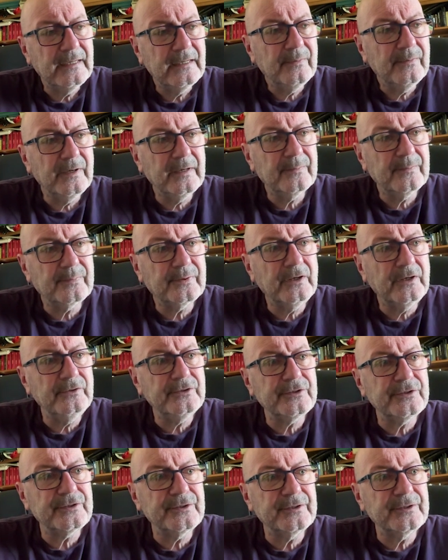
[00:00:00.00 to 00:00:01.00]
my
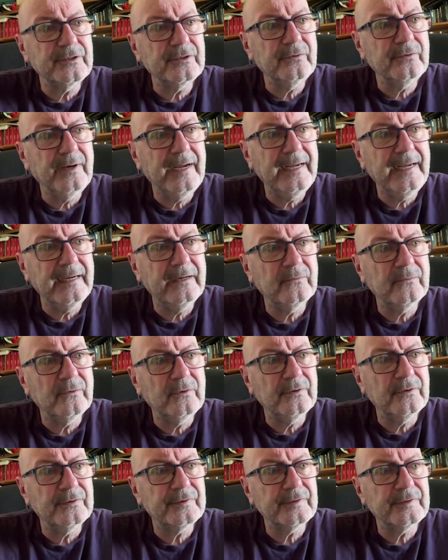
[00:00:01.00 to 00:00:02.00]
approach to Kerrang
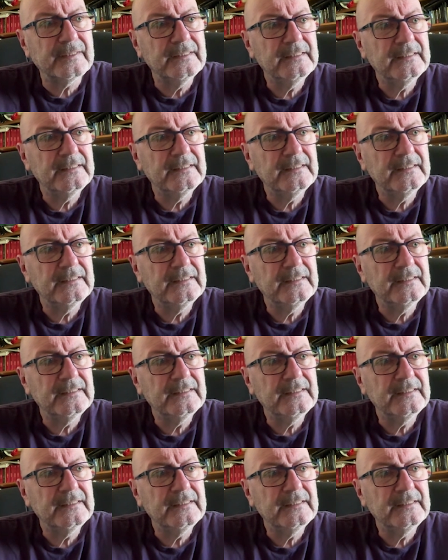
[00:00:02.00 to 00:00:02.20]
was